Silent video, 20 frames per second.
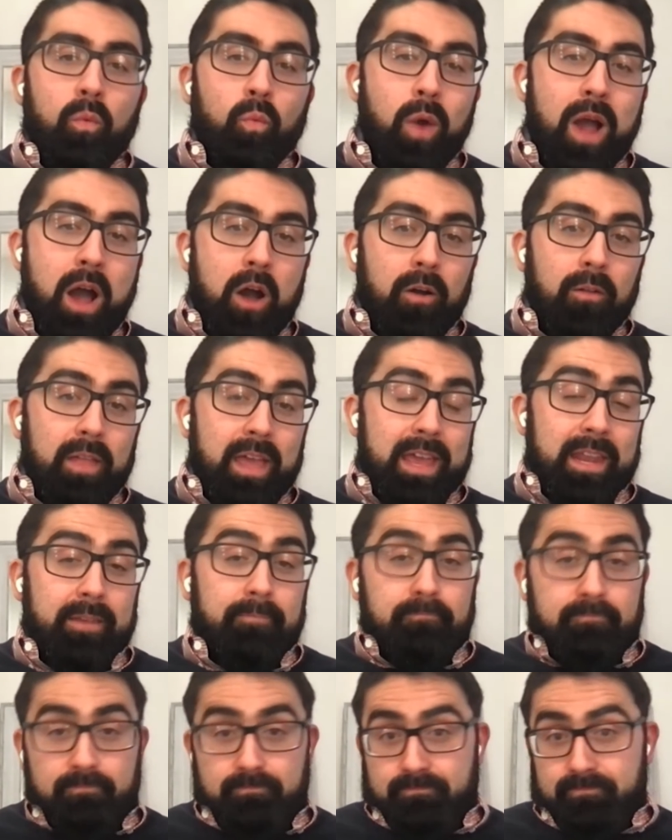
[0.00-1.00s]
Well,
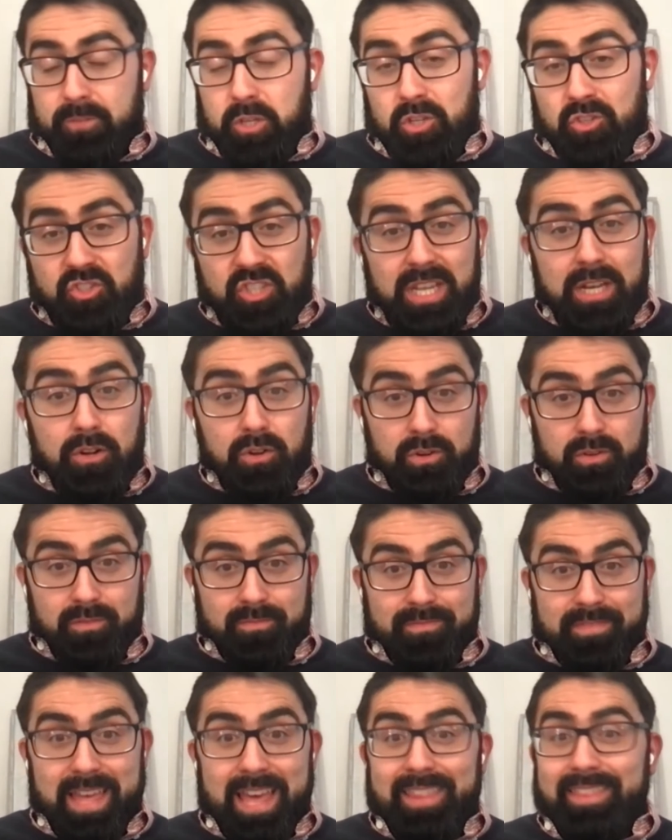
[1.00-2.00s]
and
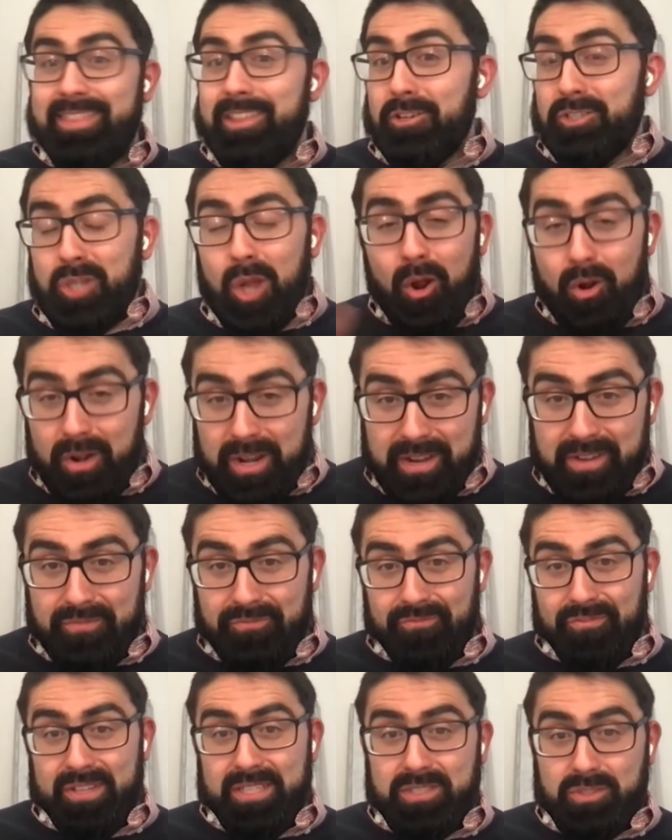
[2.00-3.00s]
consider that there's already
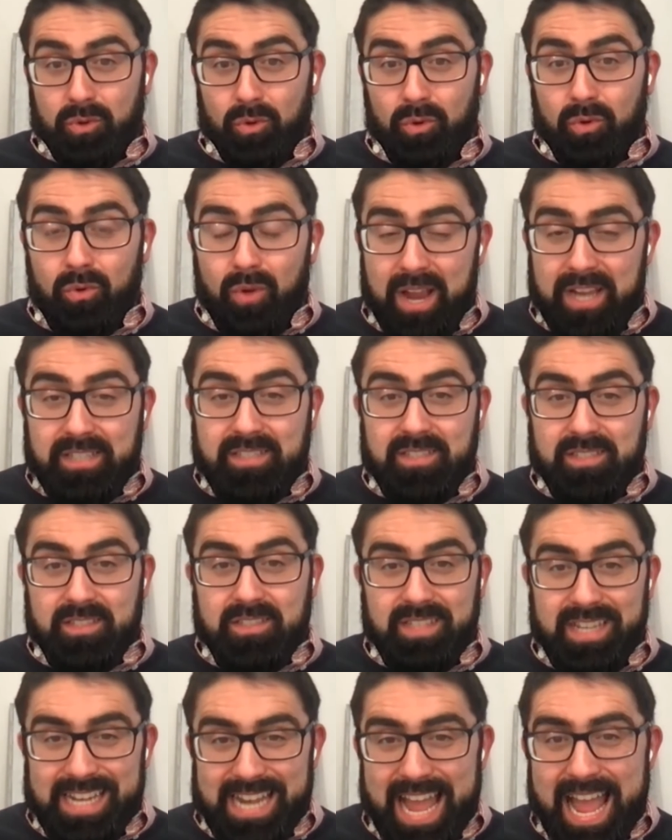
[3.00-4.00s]
a fiscal
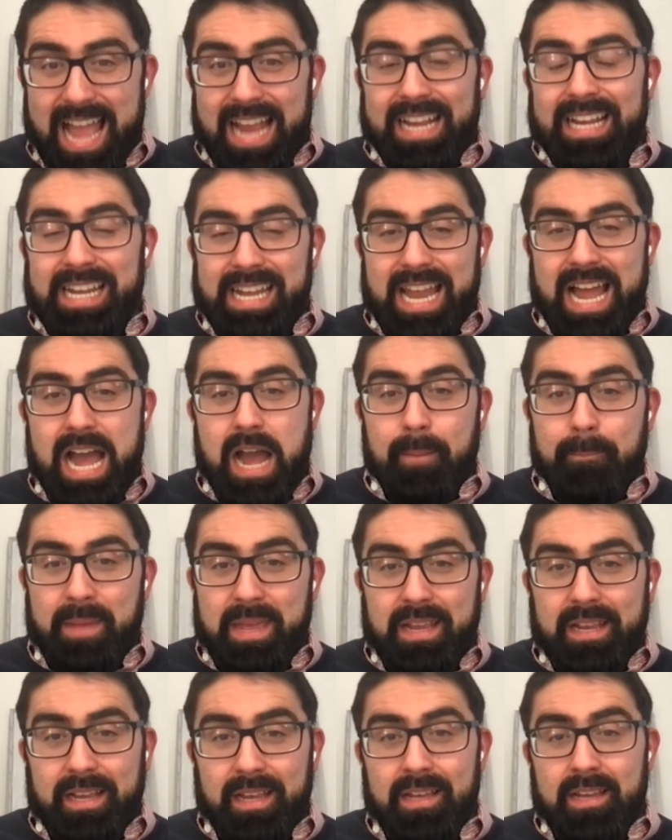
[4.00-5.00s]
crisis, an
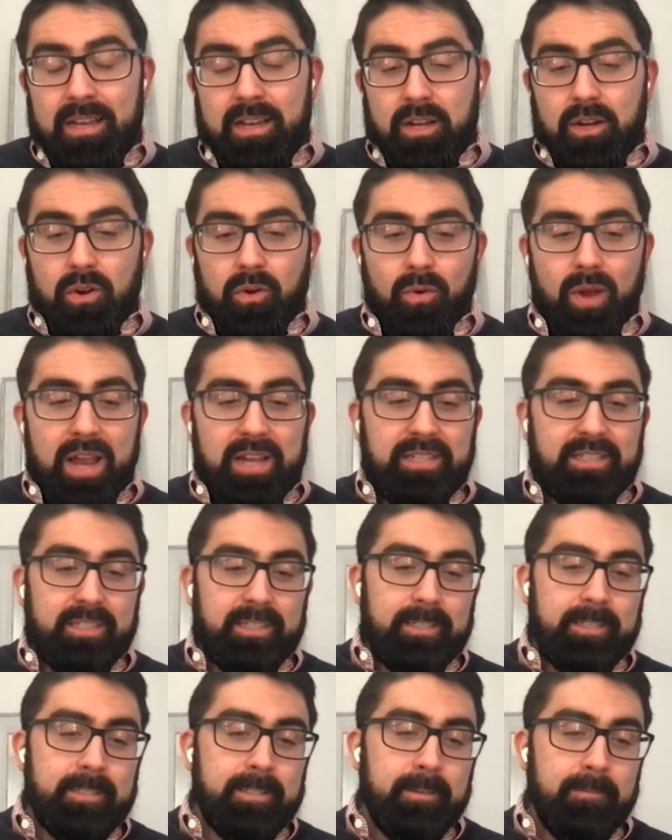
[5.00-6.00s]
economic
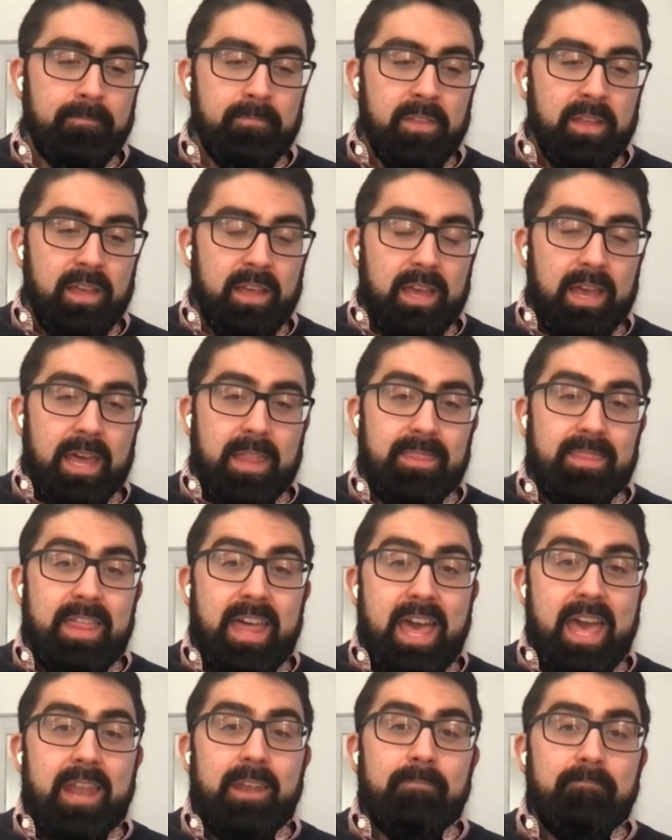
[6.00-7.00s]
crisis,
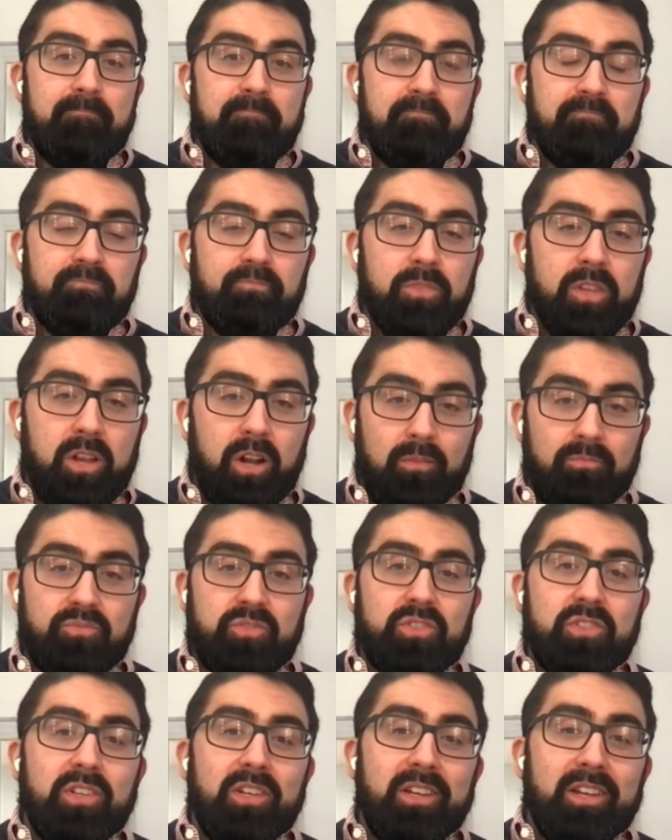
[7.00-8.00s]
and then
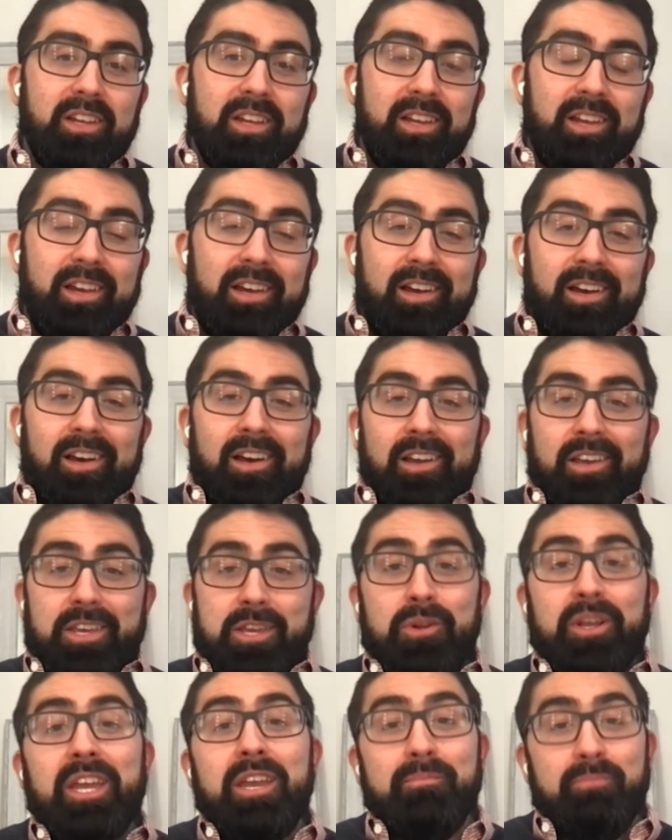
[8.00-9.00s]
comes
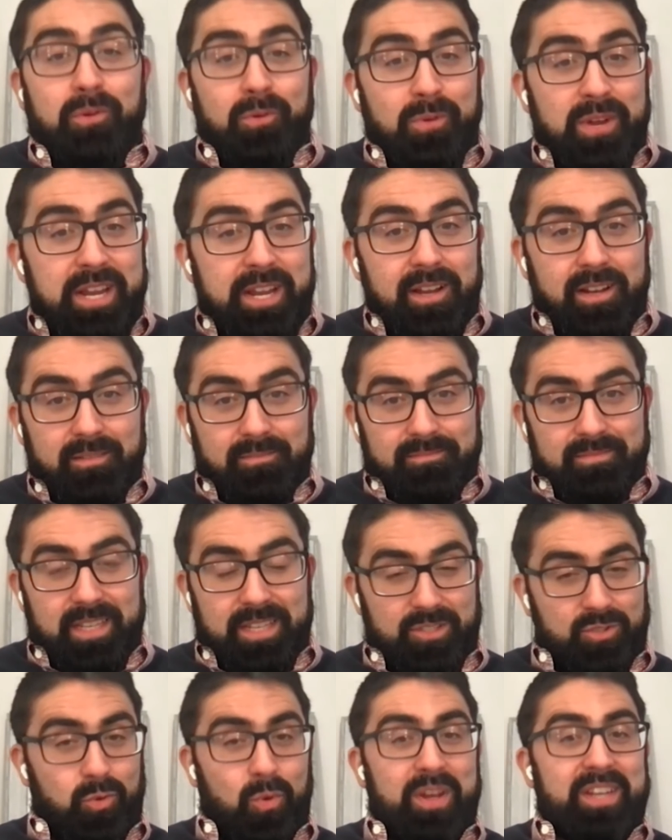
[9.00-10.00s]
Hurricane Maria in